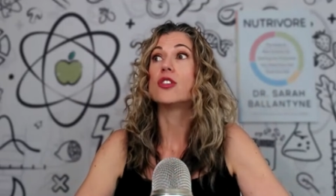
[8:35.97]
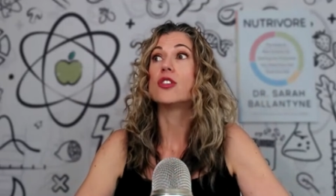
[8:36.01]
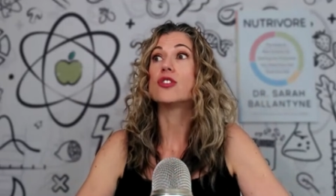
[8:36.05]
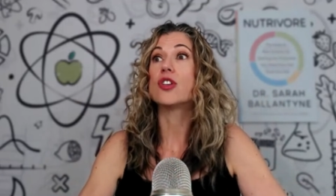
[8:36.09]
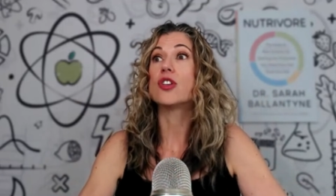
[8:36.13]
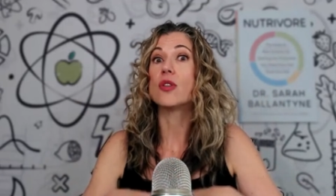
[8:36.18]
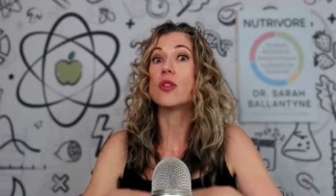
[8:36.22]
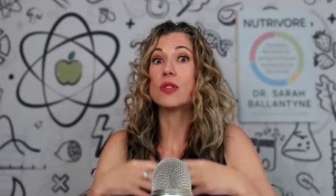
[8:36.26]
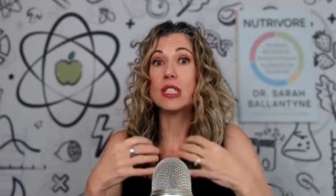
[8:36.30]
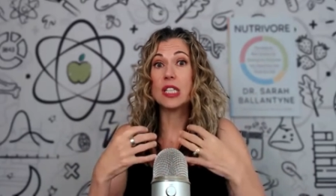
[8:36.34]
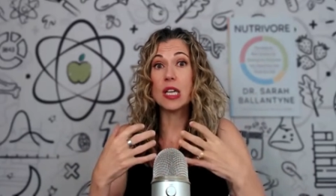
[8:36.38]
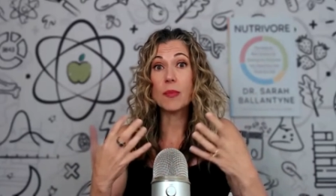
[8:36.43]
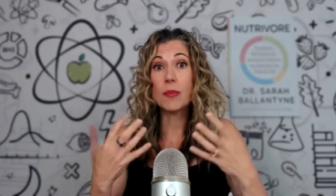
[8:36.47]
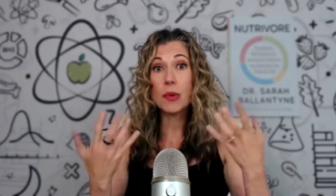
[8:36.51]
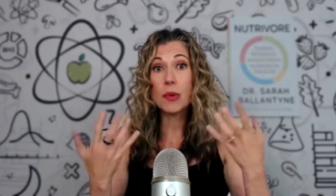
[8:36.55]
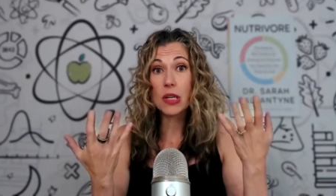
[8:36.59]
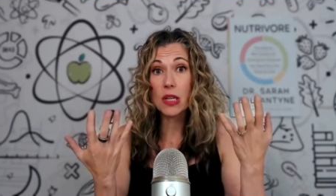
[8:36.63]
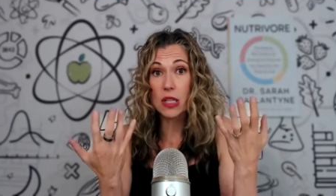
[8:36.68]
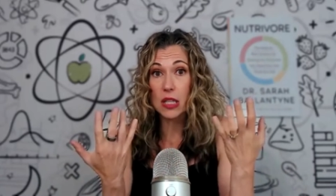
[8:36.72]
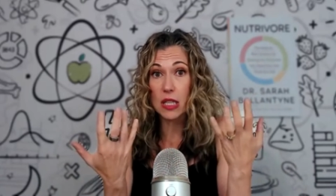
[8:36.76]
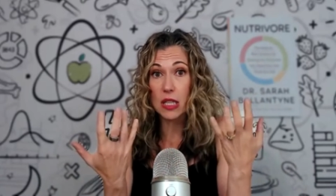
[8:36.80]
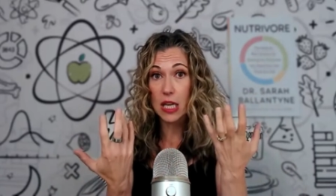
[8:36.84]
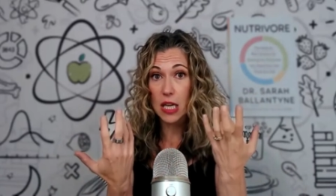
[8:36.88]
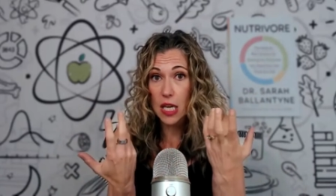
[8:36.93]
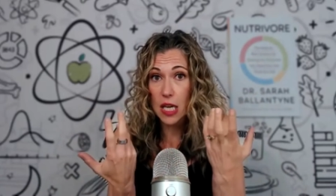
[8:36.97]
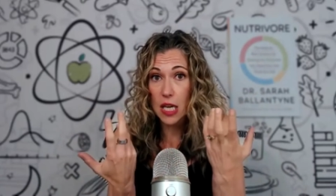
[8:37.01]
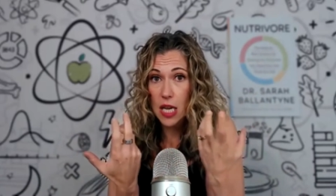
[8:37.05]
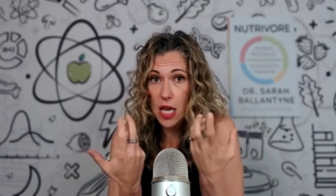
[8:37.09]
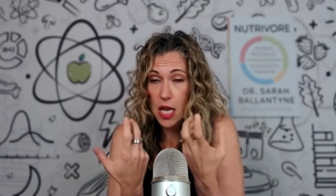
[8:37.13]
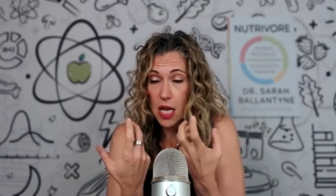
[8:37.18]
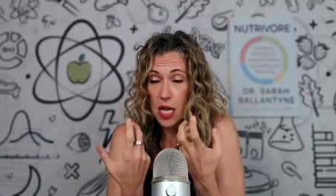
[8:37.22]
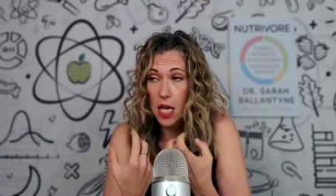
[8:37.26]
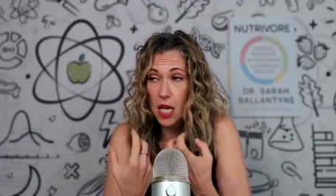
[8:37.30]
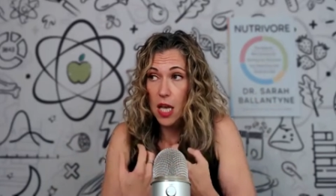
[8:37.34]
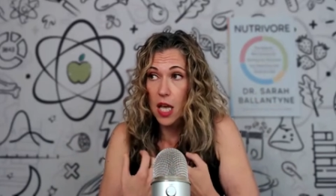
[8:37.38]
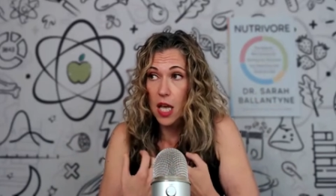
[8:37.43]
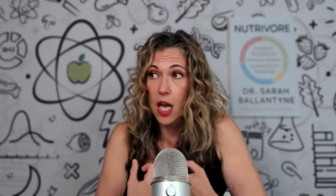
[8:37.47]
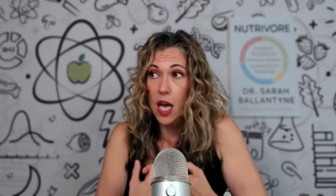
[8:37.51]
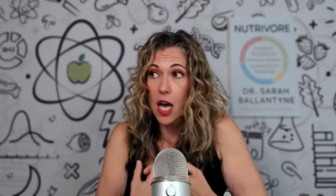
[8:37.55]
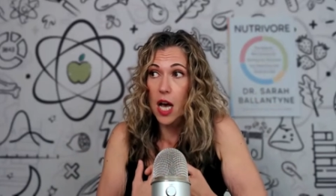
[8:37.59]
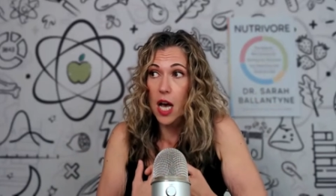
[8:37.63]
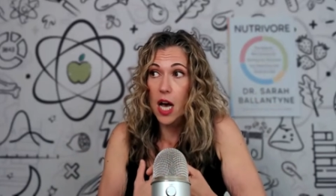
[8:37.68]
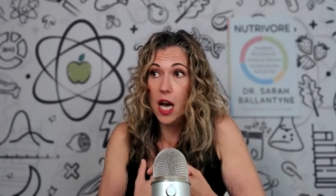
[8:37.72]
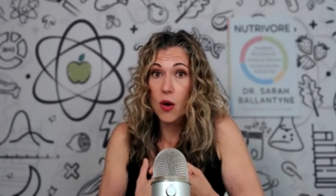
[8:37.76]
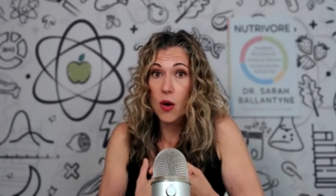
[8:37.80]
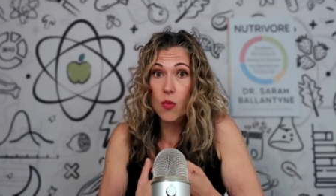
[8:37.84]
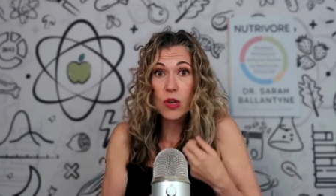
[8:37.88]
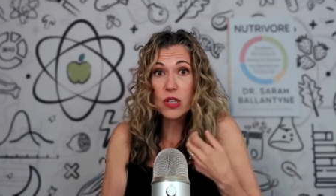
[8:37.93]
So typically,
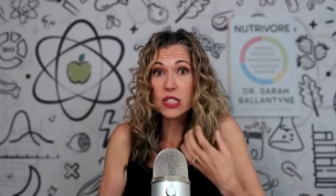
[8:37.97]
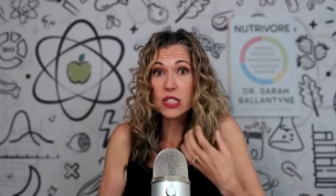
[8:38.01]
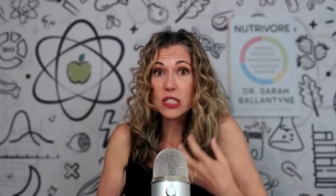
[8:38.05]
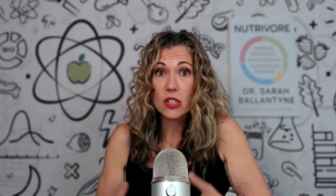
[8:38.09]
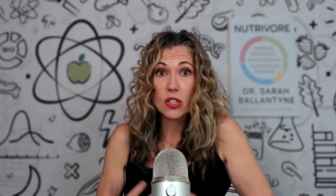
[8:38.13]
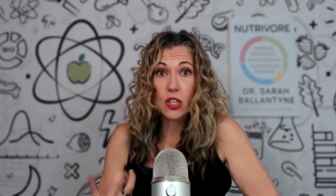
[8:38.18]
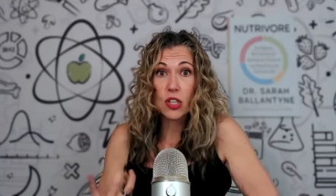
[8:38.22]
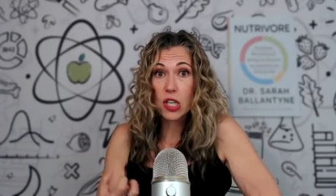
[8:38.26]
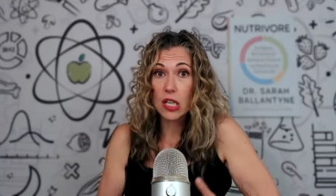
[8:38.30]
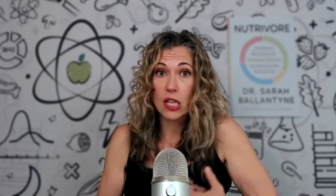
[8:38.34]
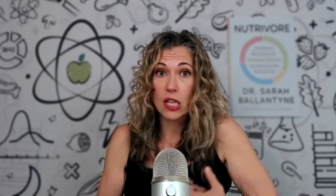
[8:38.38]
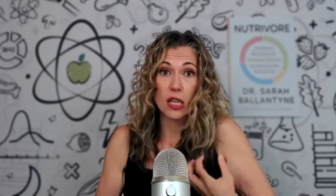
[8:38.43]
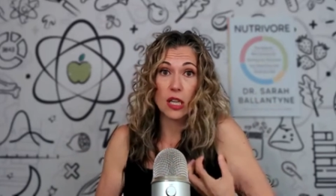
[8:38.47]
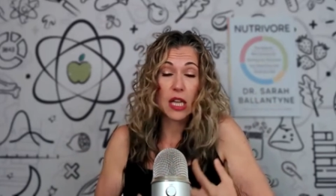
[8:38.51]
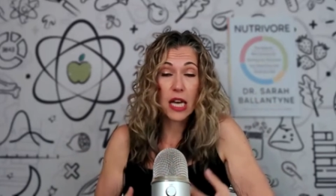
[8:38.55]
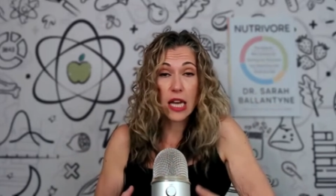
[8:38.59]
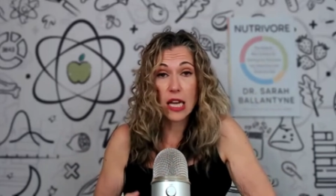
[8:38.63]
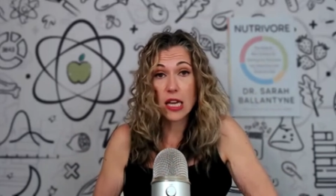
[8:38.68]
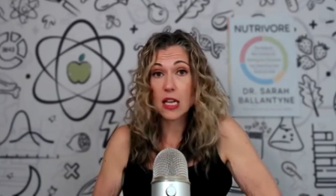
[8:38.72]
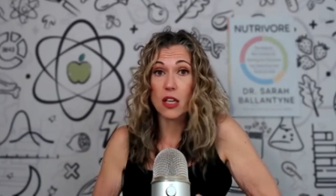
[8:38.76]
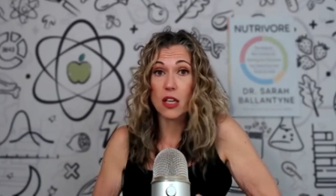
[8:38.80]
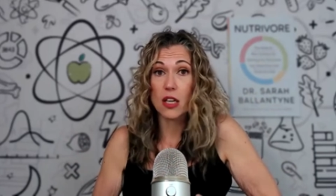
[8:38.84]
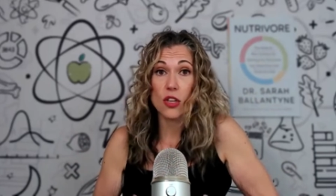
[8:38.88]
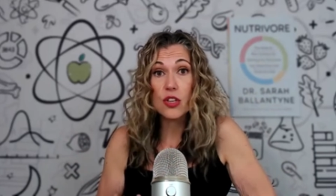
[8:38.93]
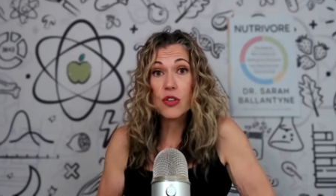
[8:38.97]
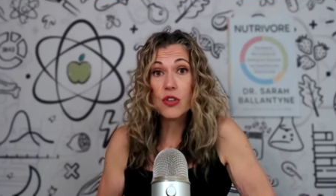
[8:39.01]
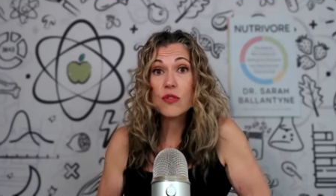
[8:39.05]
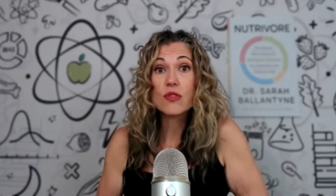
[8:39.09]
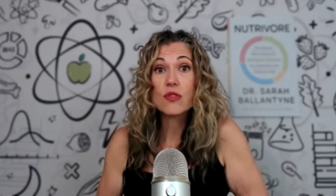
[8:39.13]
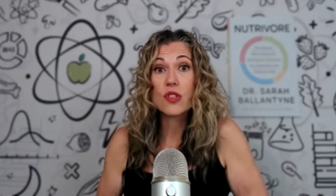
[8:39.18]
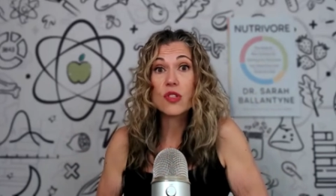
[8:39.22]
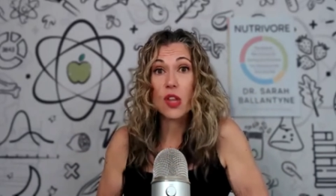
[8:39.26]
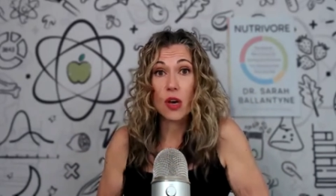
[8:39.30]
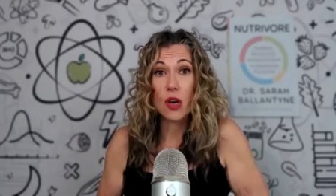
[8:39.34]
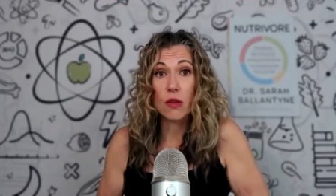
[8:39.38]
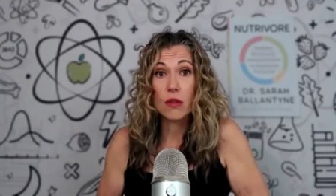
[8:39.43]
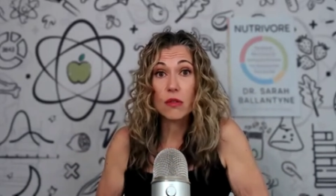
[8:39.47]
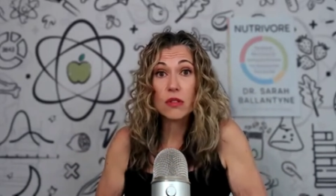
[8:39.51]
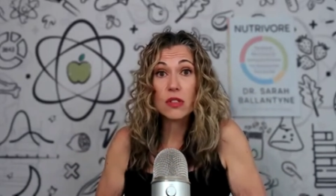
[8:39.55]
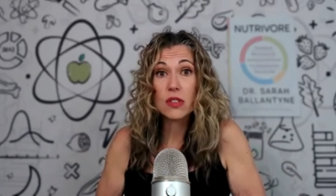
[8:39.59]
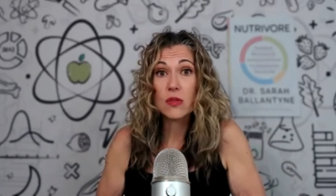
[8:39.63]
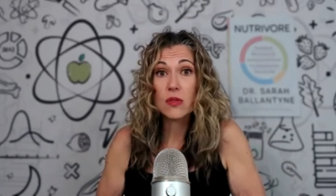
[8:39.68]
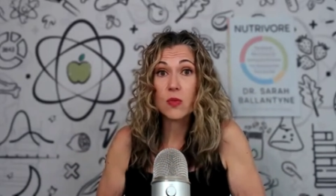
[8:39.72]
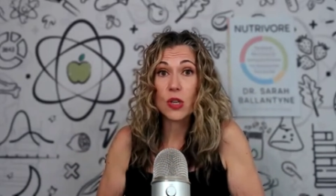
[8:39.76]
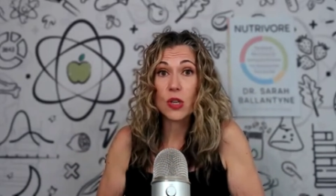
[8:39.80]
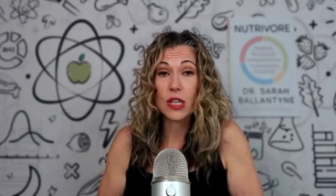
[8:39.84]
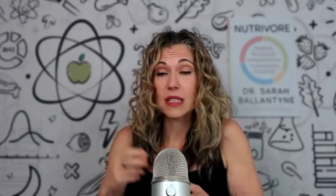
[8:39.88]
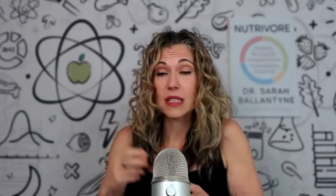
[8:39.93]
uh, we're still gonna like use
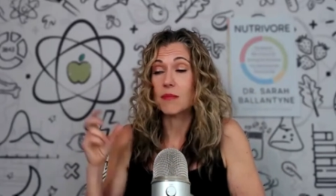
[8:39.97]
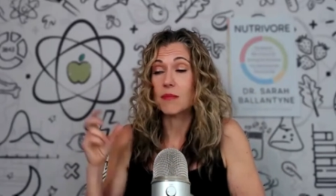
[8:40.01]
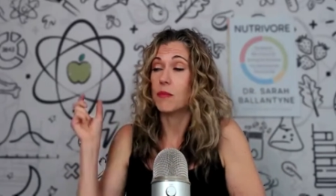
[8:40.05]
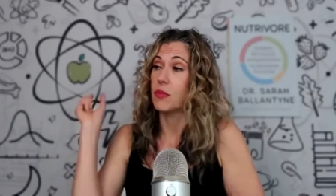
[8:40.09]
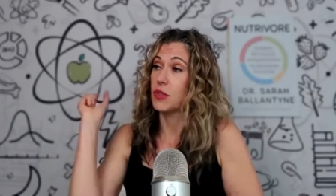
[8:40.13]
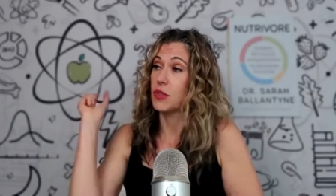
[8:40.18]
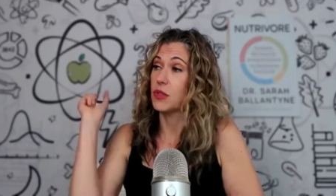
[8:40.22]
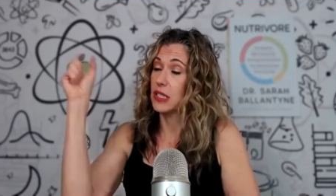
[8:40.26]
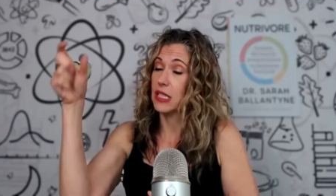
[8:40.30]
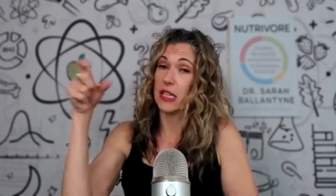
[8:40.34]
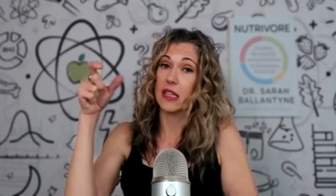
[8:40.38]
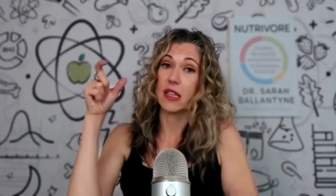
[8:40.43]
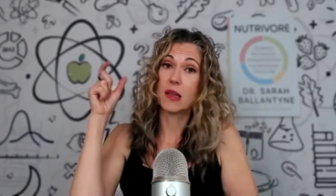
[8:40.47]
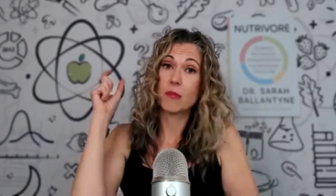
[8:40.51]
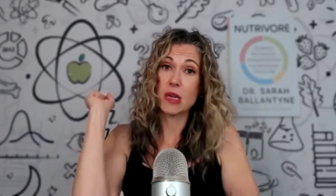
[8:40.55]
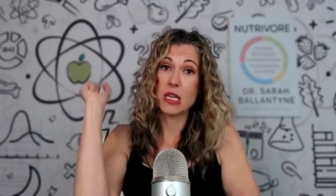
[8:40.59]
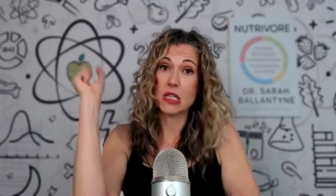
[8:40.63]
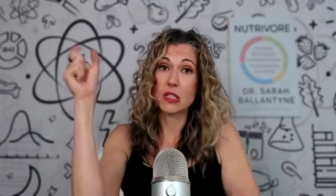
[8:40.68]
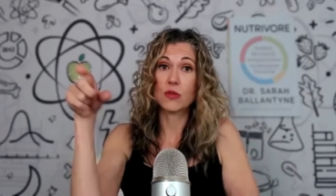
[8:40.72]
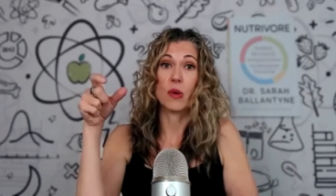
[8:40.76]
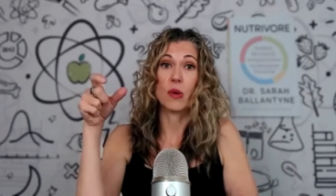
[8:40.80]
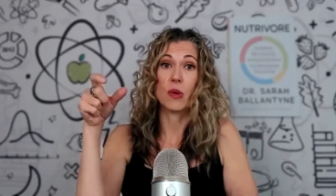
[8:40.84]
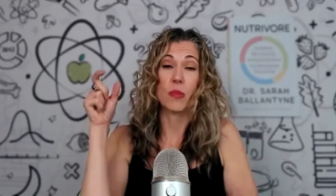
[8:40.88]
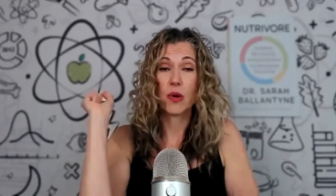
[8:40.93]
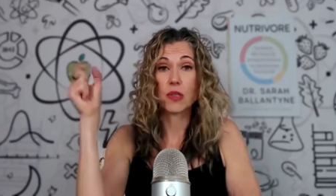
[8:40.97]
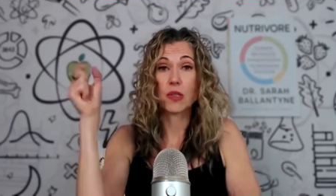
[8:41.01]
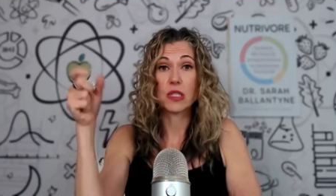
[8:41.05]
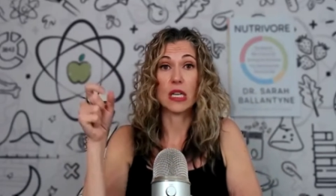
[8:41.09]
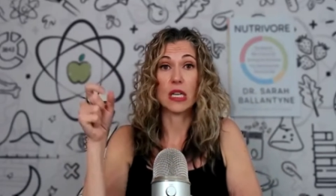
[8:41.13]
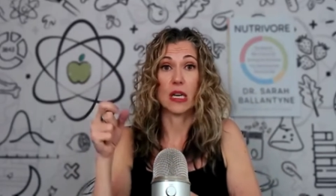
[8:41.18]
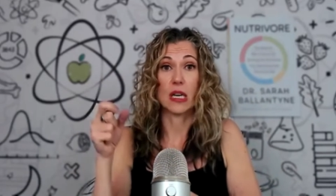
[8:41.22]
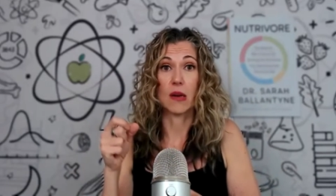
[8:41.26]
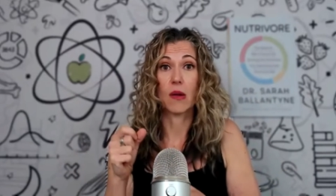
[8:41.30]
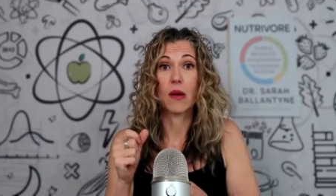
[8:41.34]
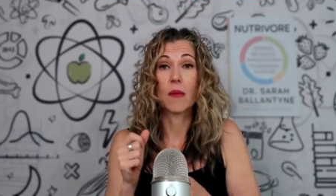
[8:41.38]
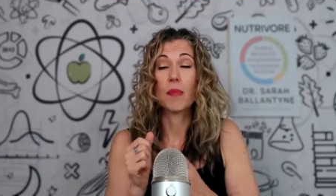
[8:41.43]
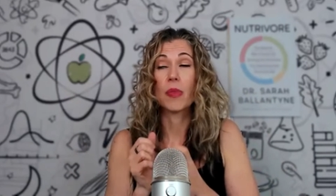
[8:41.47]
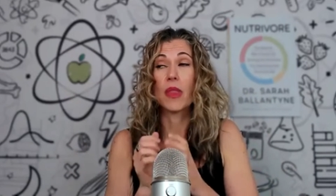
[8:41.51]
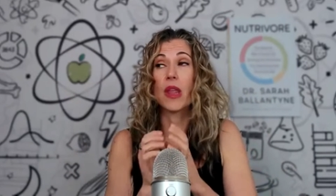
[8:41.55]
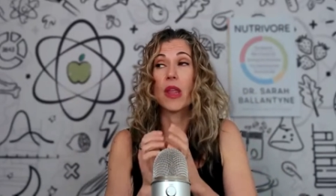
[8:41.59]
those. We're gonna stick them into a protein.